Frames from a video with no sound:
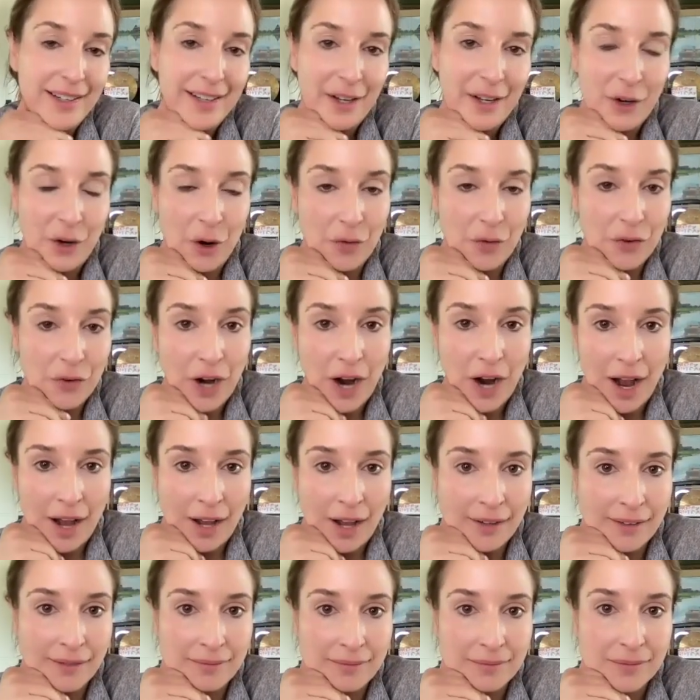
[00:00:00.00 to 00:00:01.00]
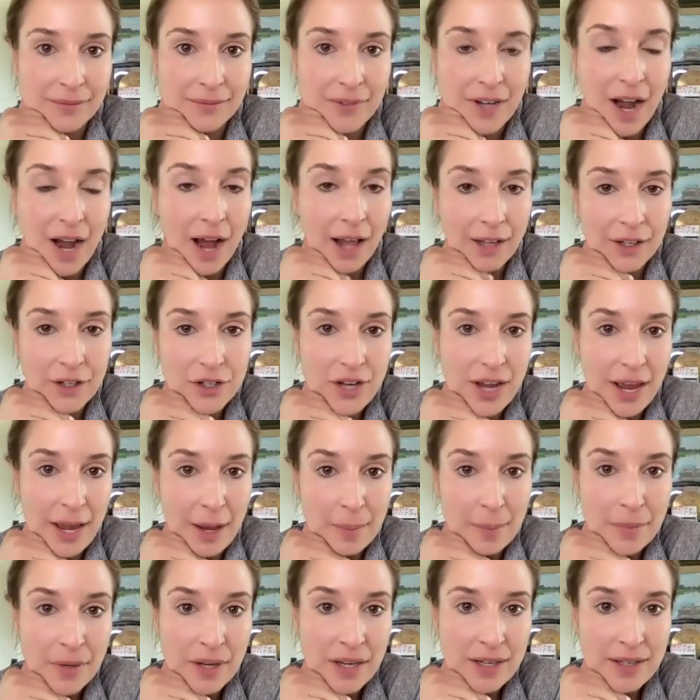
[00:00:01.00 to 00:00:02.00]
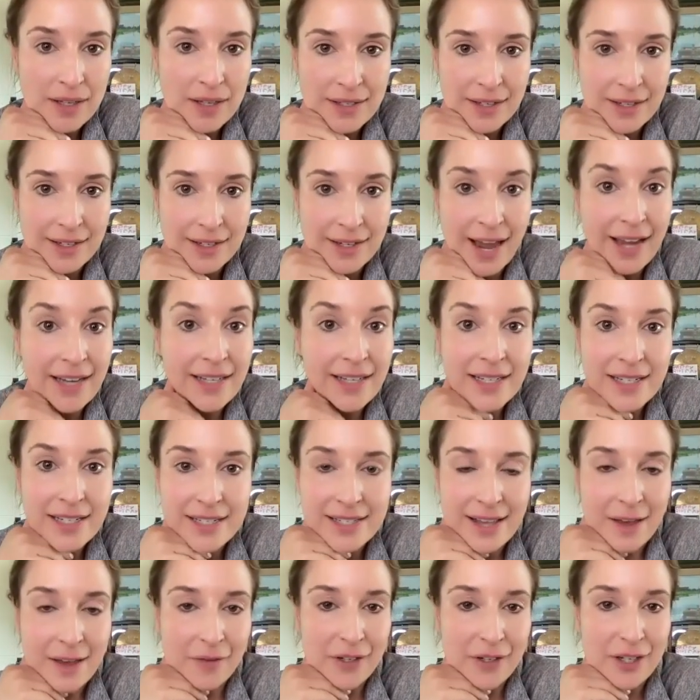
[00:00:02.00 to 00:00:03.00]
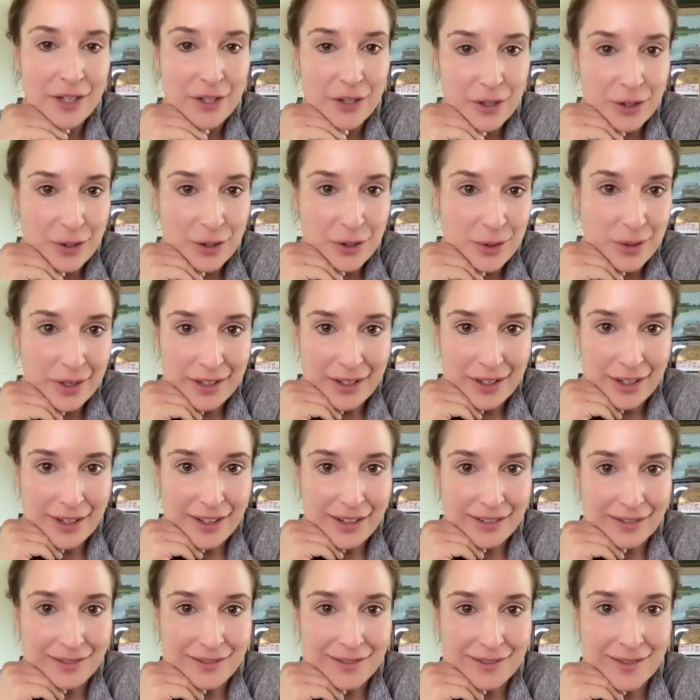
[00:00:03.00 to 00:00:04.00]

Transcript: if you're on college campus in 1972 and you're